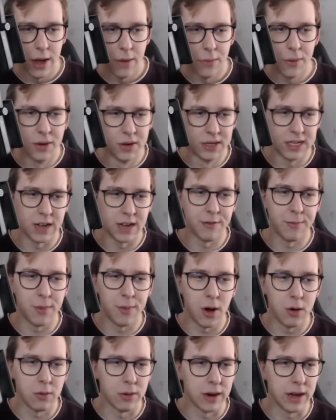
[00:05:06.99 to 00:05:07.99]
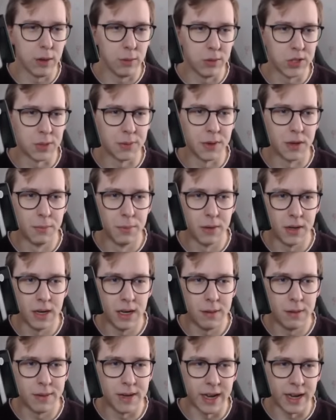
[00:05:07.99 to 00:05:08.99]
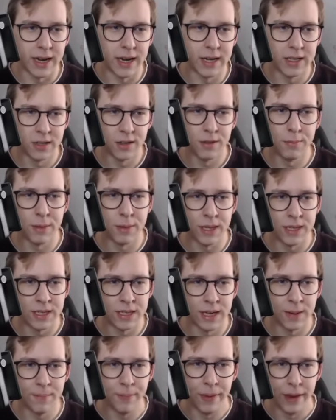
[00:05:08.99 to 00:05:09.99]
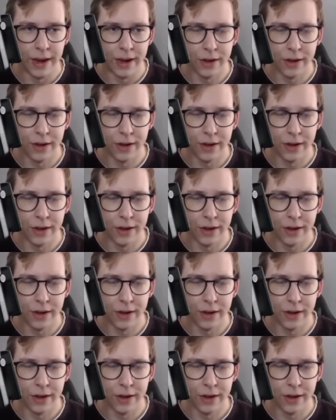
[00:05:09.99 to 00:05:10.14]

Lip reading: We're going to have Mawile, which I'm gonna put a little bit higher into the B tier.